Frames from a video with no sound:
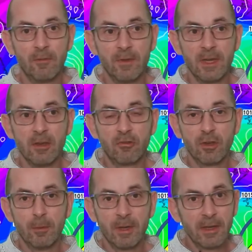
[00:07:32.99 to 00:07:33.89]
The
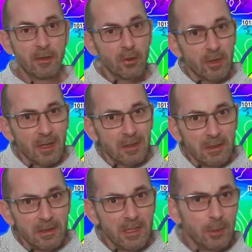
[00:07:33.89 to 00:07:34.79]
German icon, a
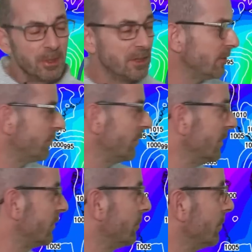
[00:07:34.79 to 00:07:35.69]
little bit
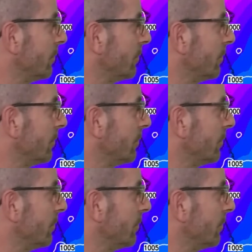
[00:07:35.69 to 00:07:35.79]
different,